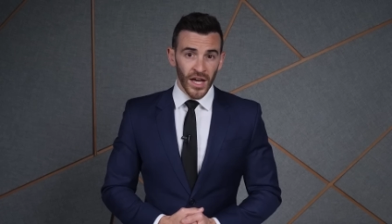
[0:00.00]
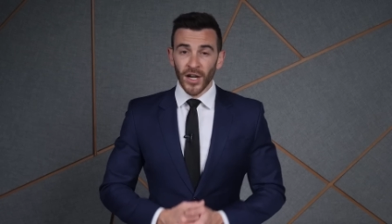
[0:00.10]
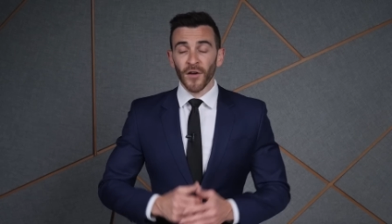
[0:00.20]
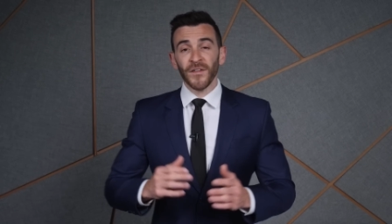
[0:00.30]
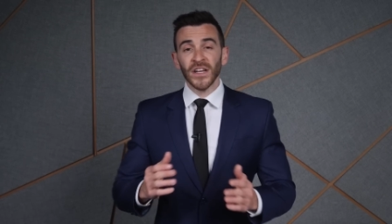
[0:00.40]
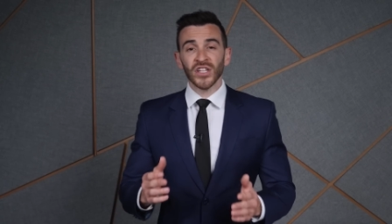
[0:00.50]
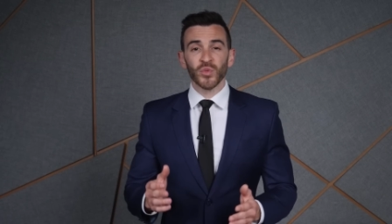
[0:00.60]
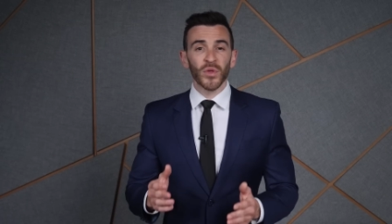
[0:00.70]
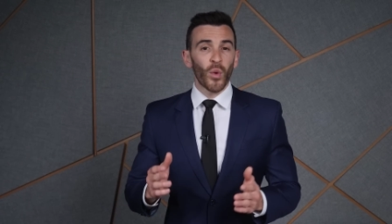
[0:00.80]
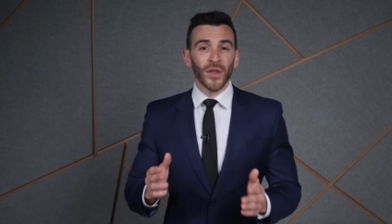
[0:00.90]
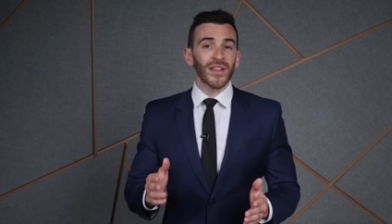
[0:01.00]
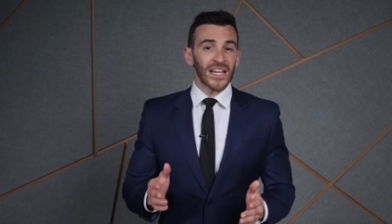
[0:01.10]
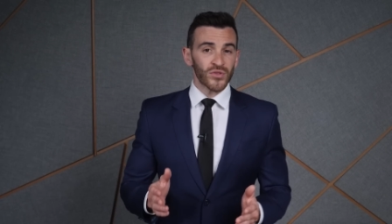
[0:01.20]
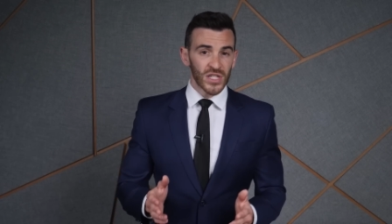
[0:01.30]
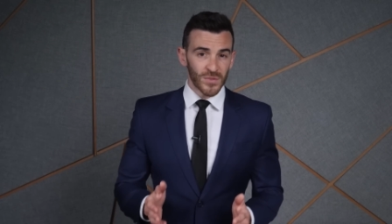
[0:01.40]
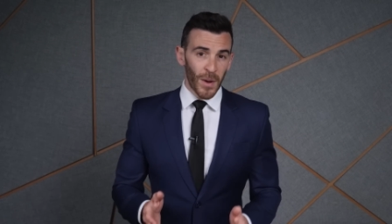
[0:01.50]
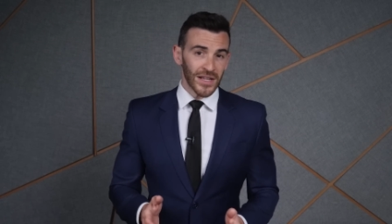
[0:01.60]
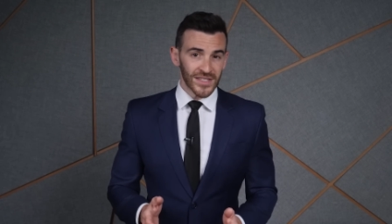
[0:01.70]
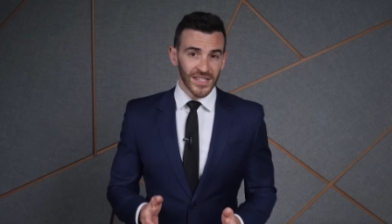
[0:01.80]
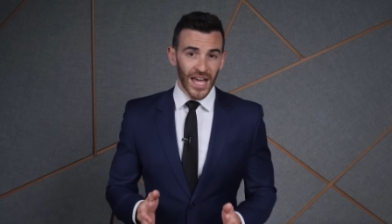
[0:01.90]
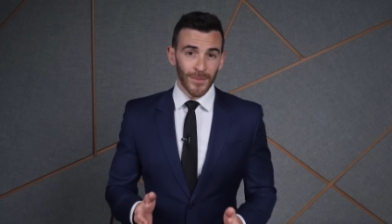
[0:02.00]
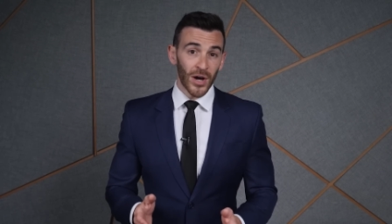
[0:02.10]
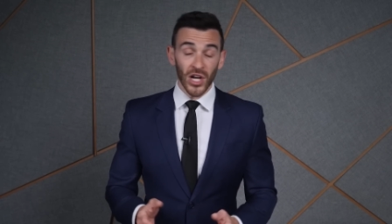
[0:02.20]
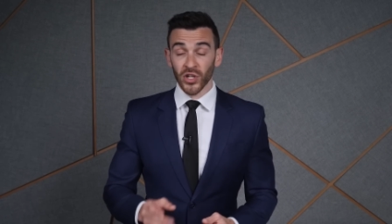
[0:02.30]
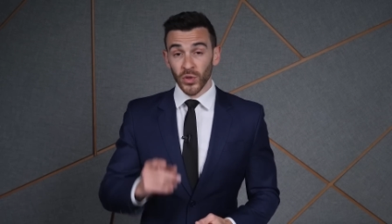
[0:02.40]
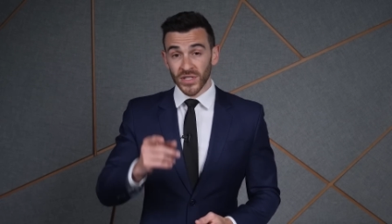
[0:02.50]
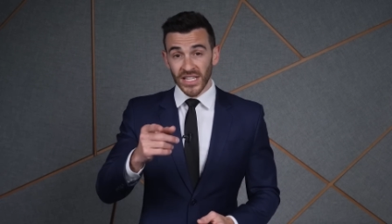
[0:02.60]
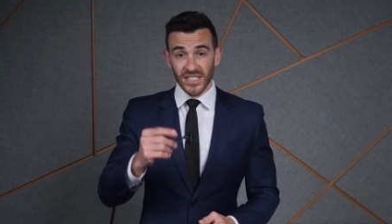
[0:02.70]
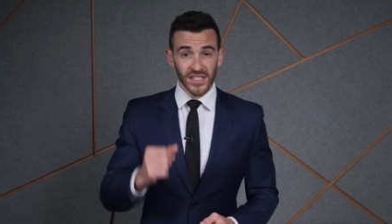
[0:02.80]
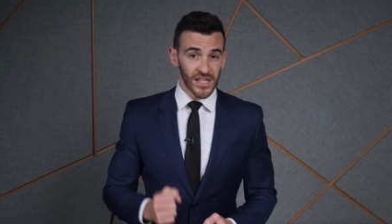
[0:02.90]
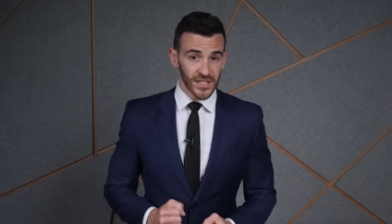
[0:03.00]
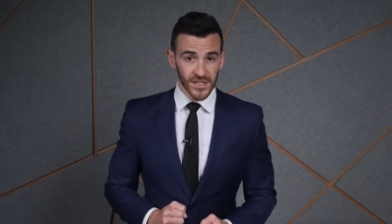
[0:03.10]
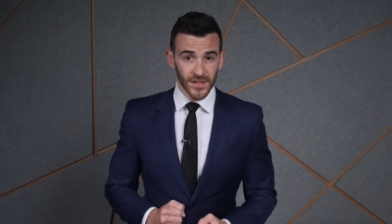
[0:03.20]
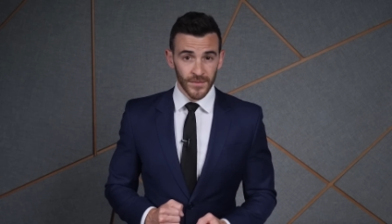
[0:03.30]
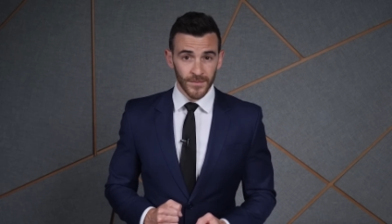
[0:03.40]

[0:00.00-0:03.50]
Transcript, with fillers: And I'll finish with one last response to Ken Buck, who says this.